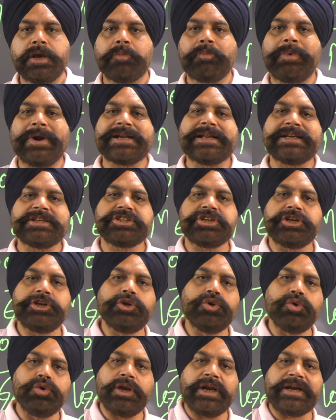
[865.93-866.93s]
but a
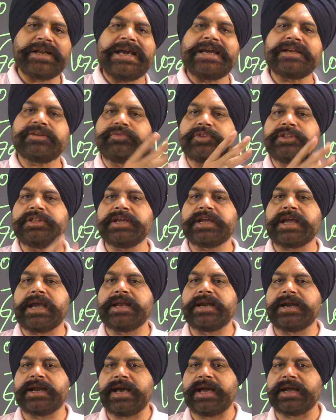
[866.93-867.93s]
schedule attached with the
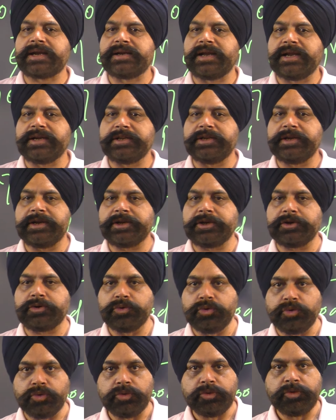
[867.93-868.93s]
Canada Act
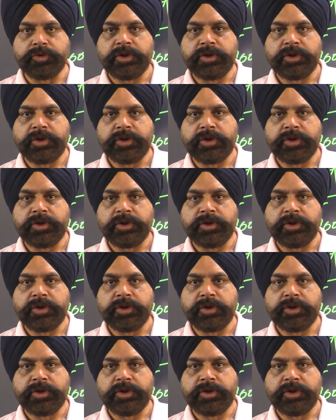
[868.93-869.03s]
1982,